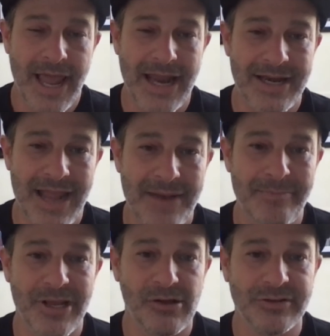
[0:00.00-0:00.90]
and
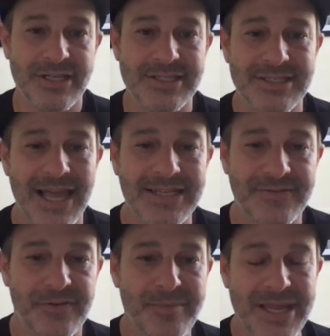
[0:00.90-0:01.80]
build. Because that,
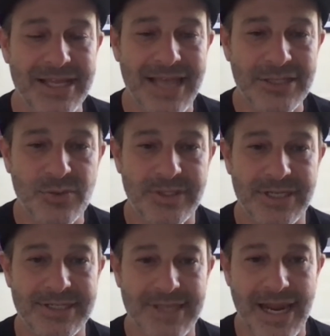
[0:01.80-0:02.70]
for me, that's what's
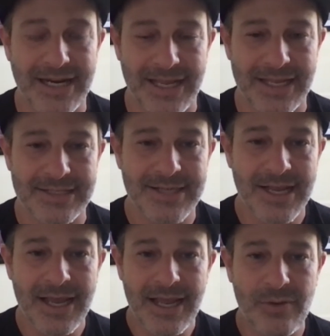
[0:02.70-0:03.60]
exciting is,
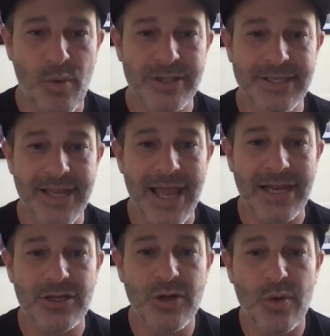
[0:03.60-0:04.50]
once
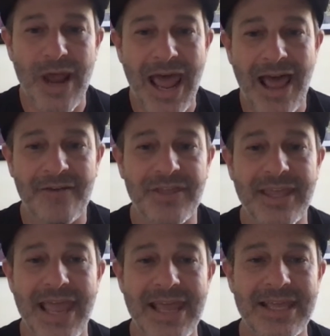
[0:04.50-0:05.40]
again, you don't have the
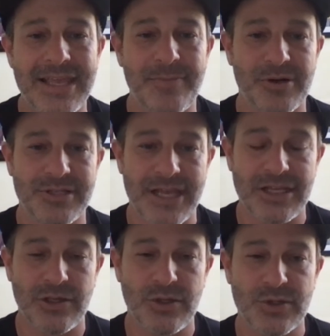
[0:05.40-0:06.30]
gatekeepers that
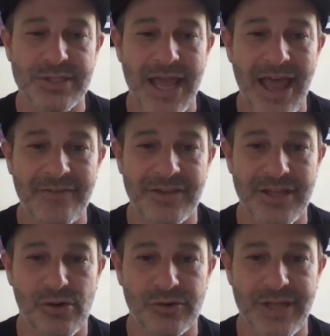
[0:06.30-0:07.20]
you used to have in the
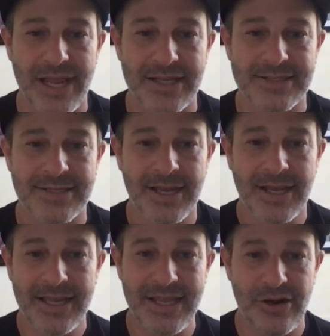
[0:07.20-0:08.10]
old days
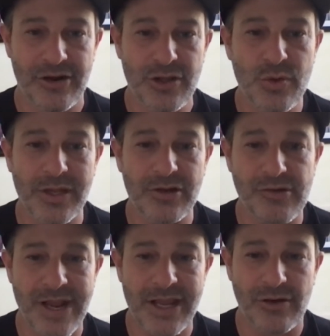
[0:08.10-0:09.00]
here. You can
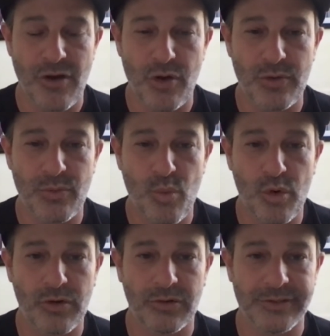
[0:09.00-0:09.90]
create your own
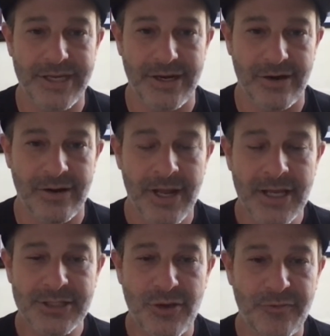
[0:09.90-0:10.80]
world here.
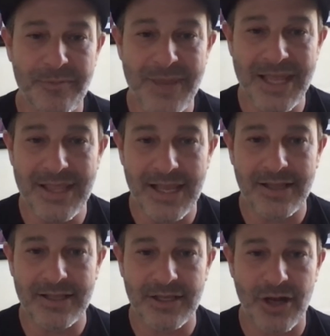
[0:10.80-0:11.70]
So for
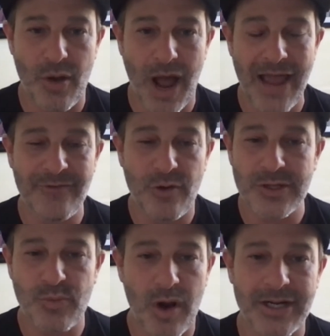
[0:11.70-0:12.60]
me, I've
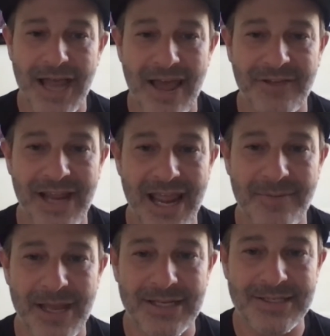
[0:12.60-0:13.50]
always wanted to have an
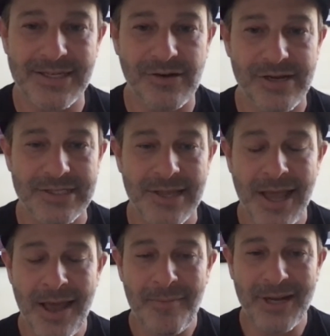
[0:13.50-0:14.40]
animated series,
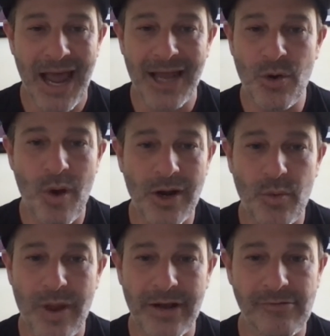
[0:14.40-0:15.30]
but I don't want to
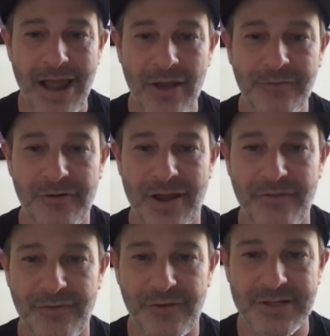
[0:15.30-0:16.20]
wait around
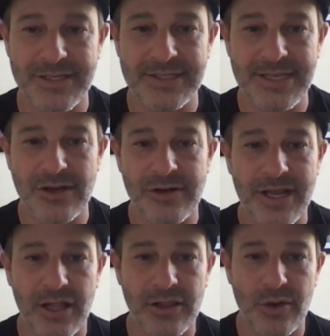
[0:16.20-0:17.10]
forever for Disney or
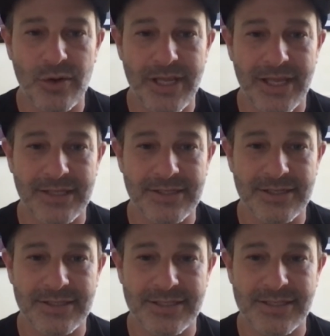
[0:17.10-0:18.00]
Nickelodeon to
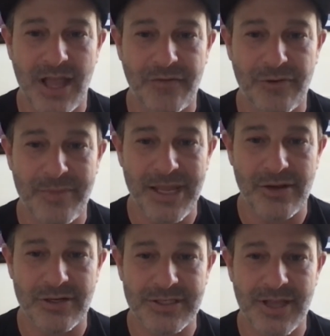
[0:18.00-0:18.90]
discover me
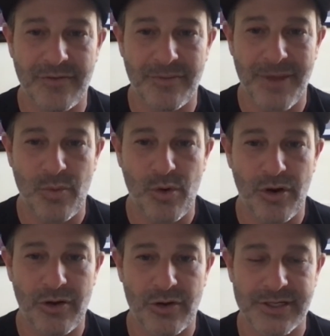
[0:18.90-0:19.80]
or discover my
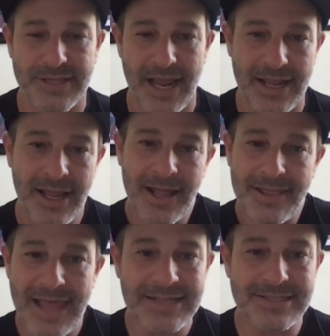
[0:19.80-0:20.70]
work, or to say,
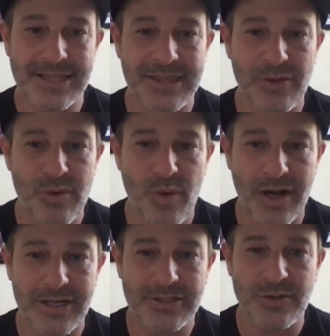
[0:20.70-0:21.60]
that's the thing we
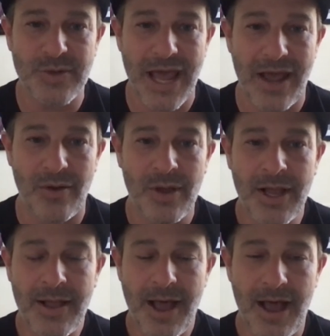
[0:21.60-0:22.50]
want to do now.
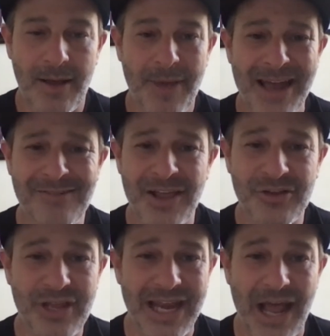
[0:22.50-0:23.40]
I'd rather
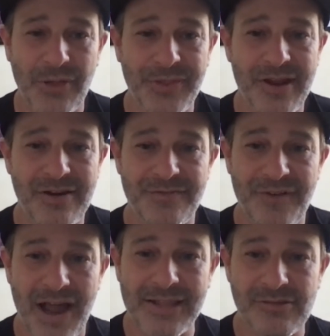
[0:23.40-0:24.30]
get out there and
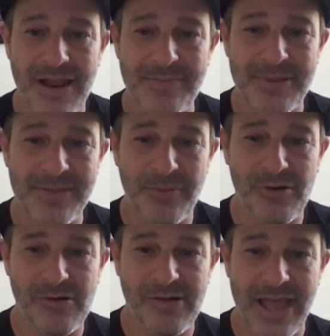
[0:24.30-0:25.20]
find the right
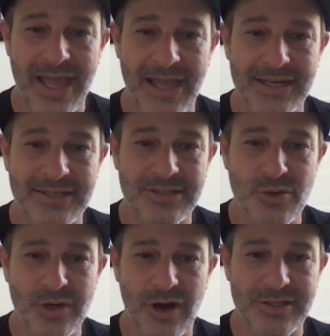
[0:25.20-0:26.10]
people and
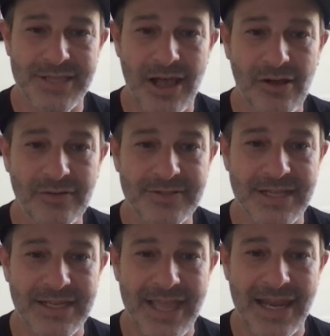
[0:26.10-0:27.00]
do it ourselves
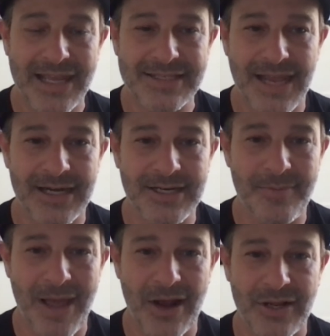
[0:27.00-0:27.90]
and get excited
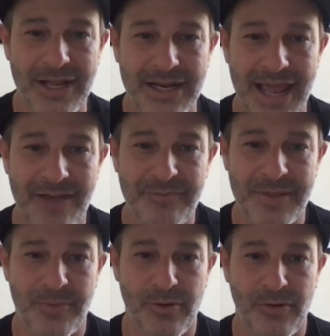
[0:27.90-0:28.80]
about it and have
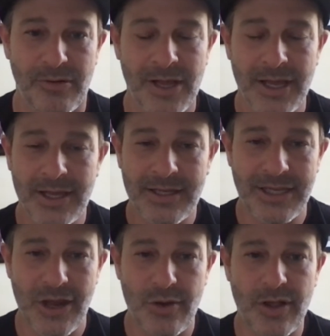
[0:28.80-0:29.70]
people,
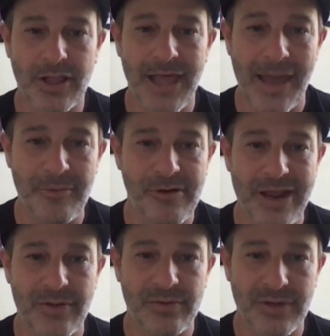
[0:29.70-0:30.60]

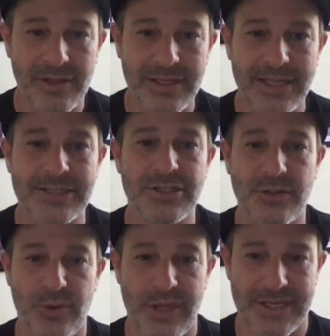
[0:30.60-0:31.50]
collaborate
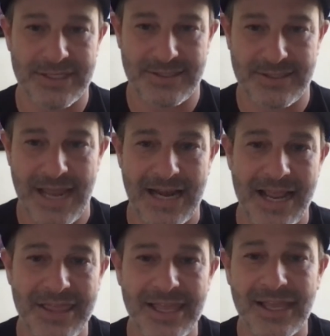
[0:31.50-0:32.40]
into this. And I
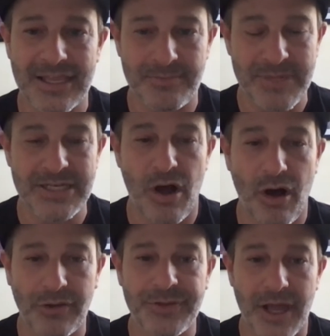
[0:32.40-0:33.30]
think it can be
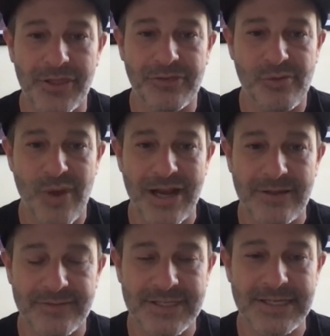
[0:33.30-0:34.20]
all done through
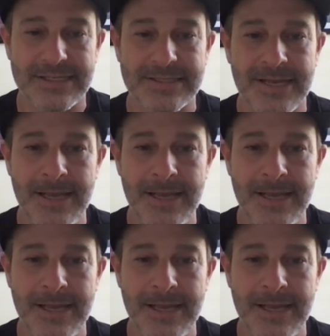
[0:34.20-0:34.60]
NFTs.